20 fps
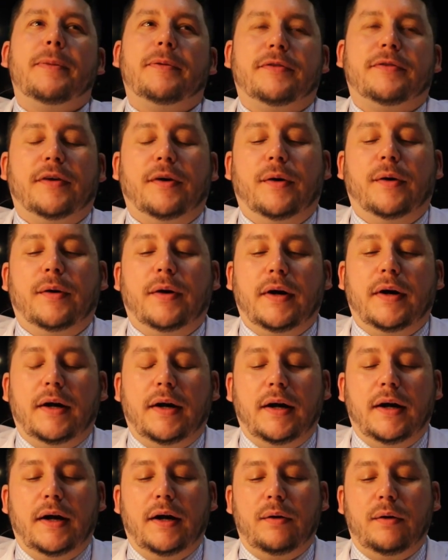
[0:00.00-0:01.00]
So
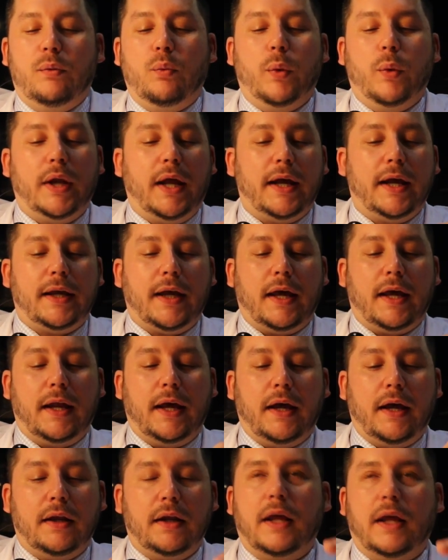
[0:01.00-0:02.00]
when I got
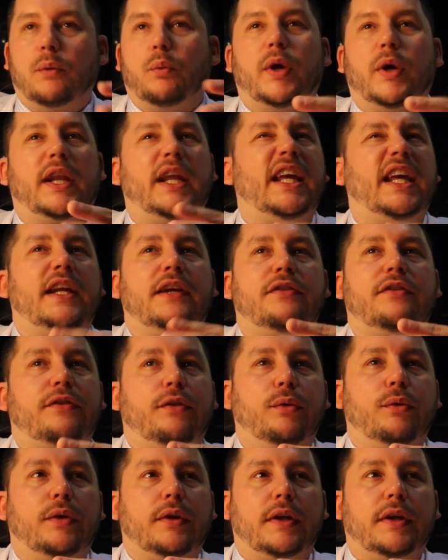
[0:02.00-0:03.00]
out, and when any
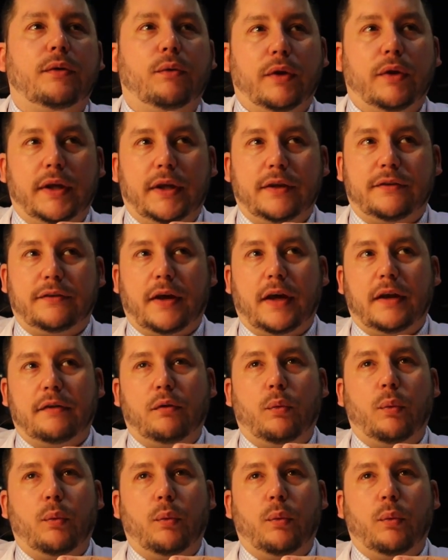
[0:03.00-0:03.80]
student really gets out of a